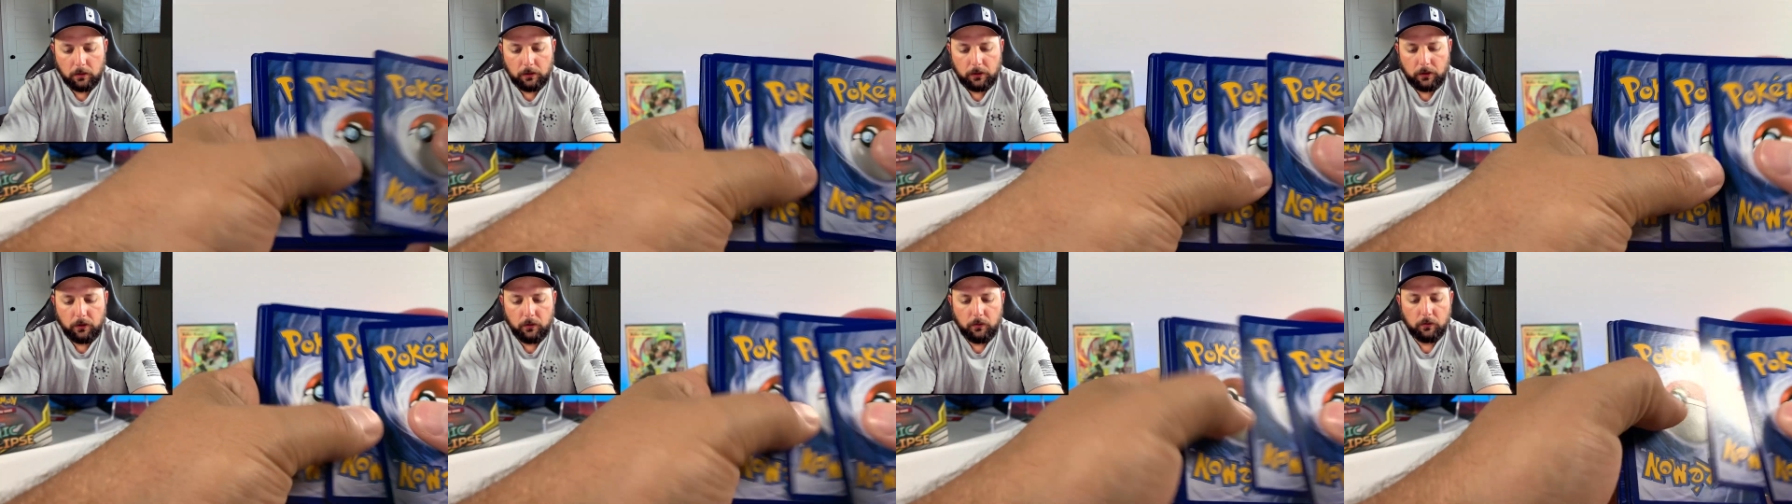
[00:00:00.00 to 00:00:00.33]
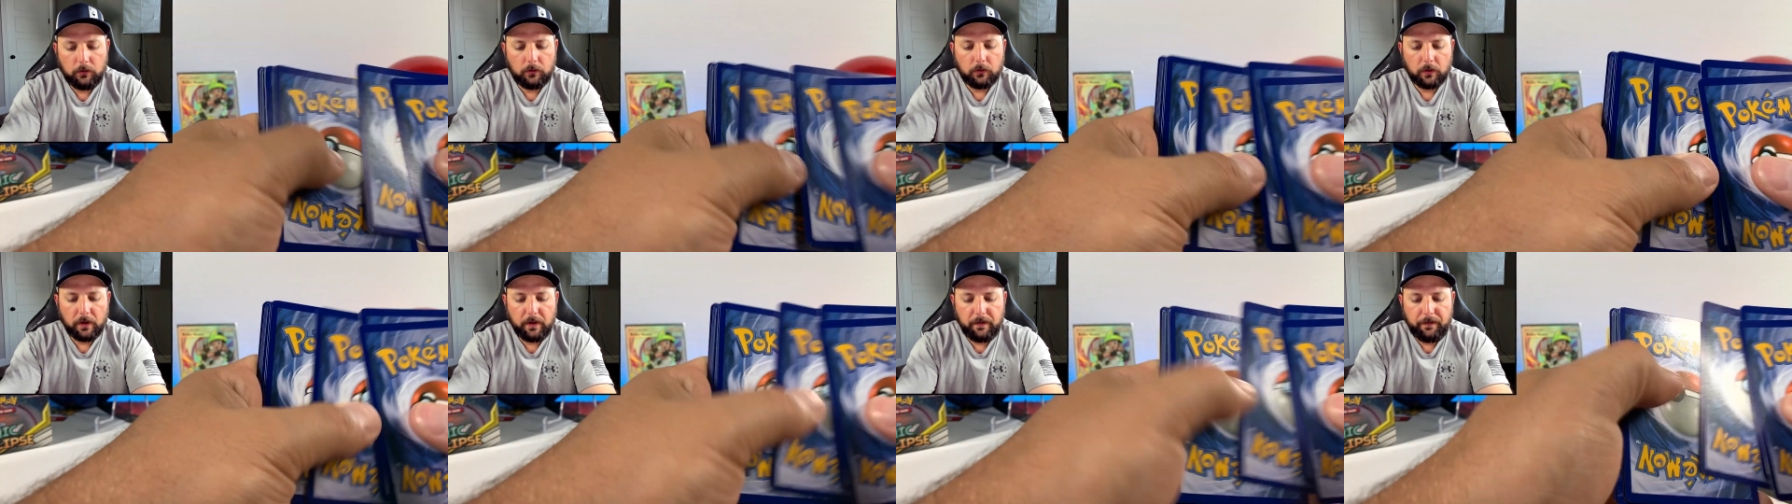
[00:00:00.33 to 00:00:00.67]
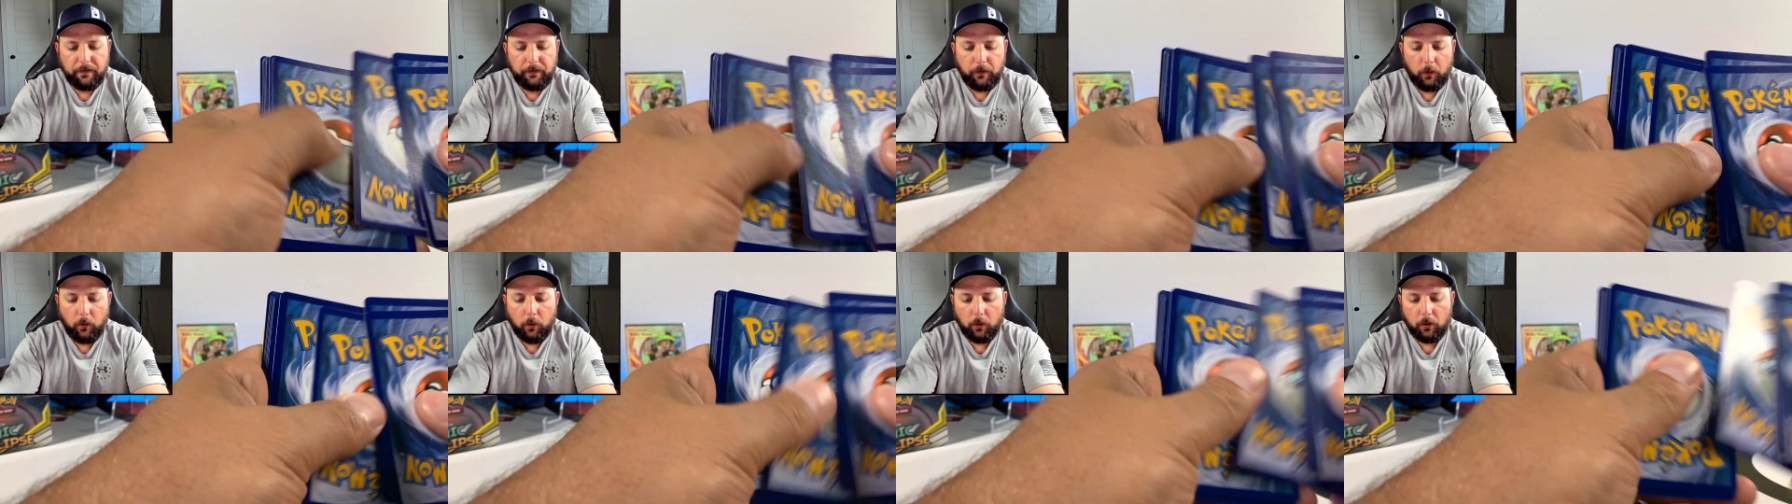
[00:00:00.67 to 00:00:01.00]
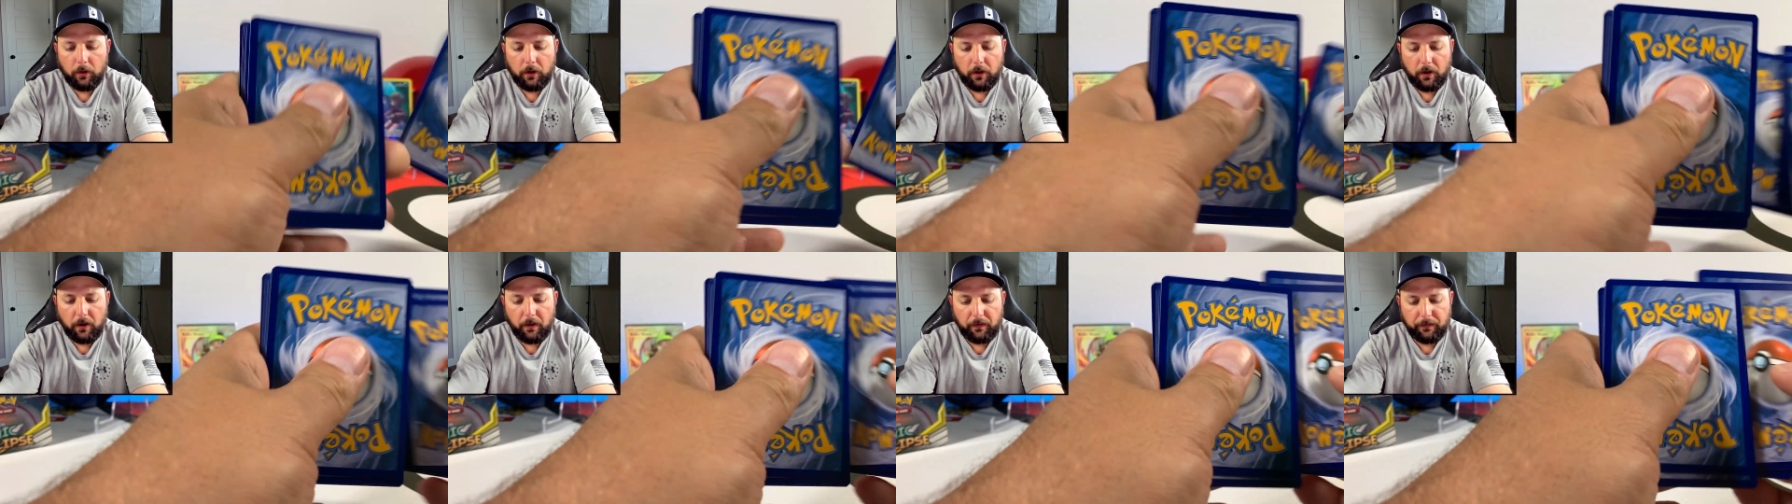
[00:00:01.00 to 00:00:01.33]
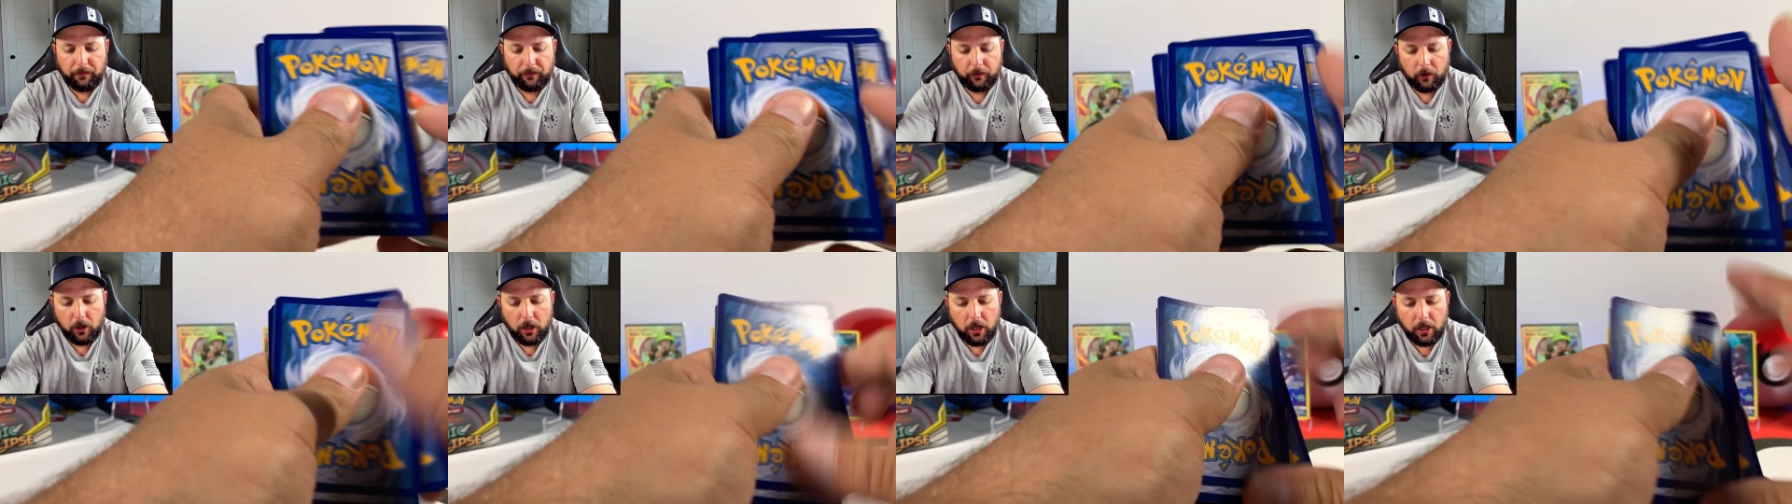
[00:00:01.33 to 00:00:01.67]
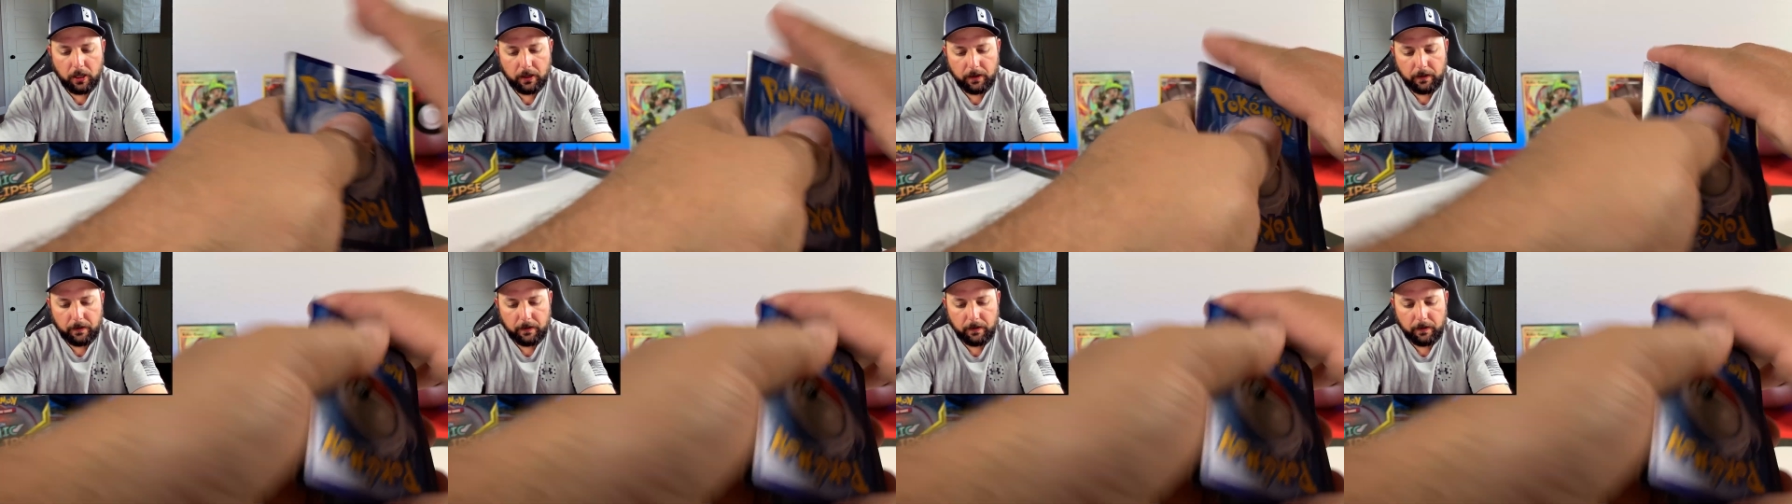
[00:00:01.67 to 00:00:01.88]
2, 3, 4 to the front.